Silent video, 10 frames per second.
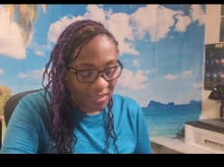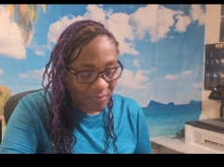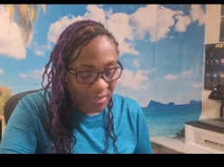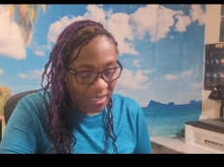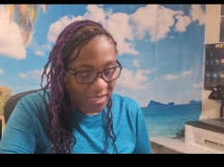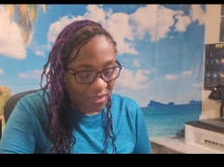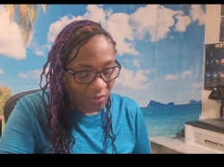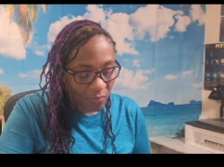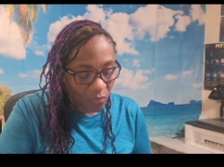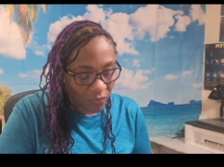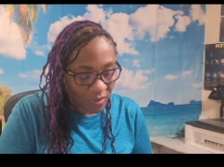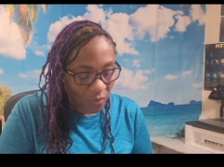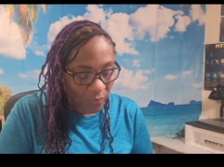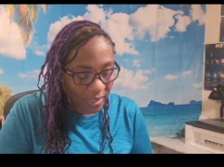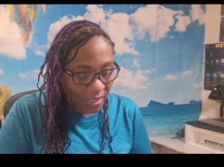Gemini, you're moving
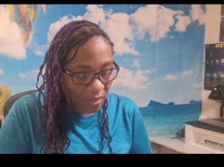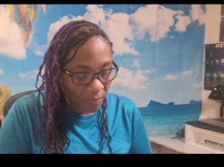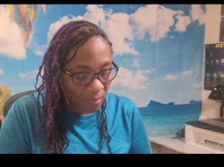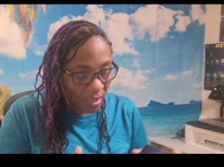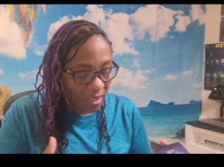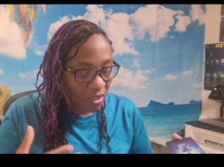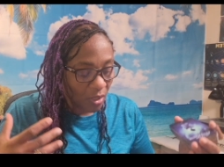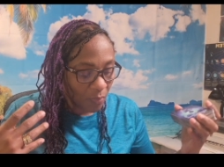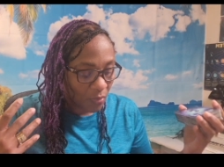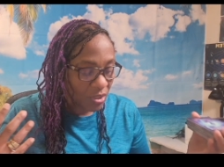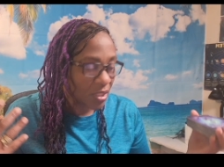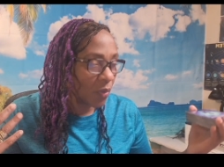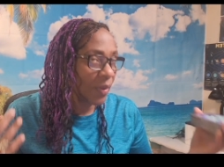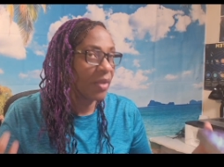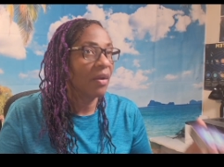away, you're blocking, you're pushing
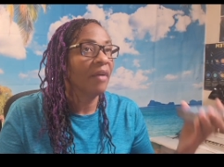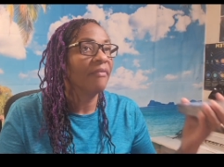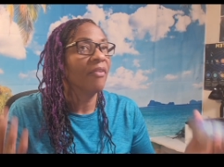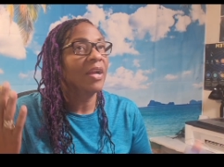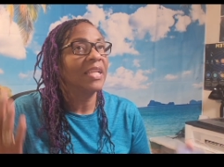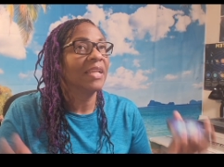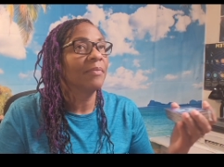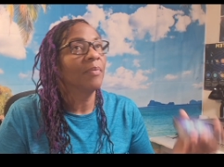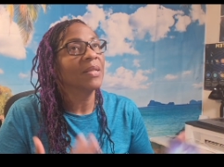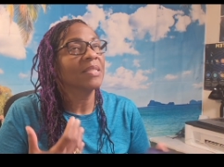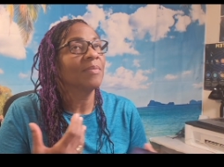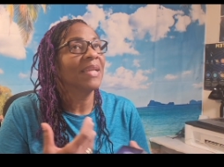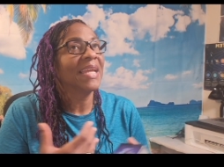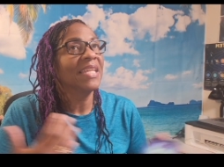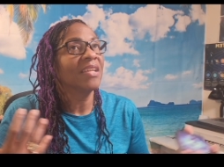away, you're avoiding
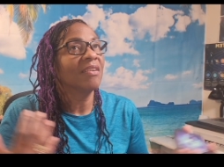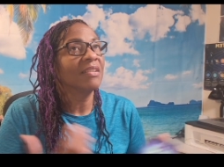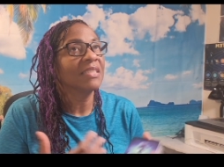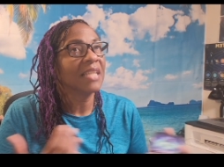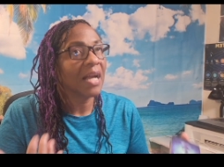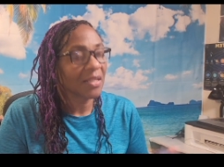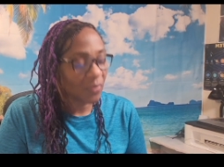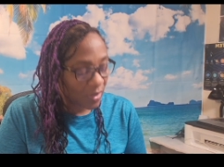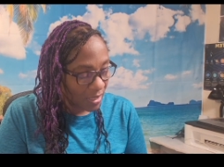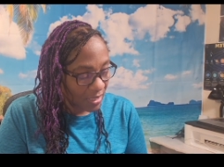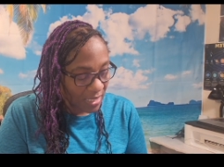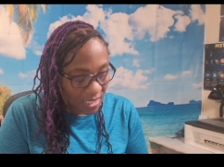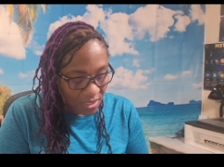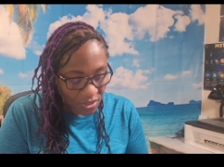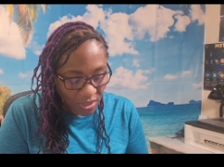possibly any contact with this
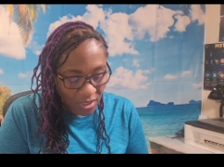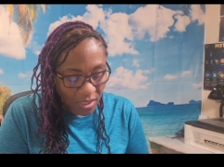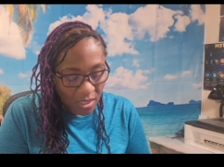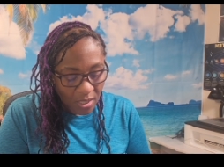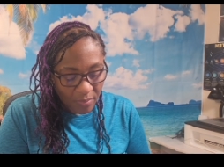energy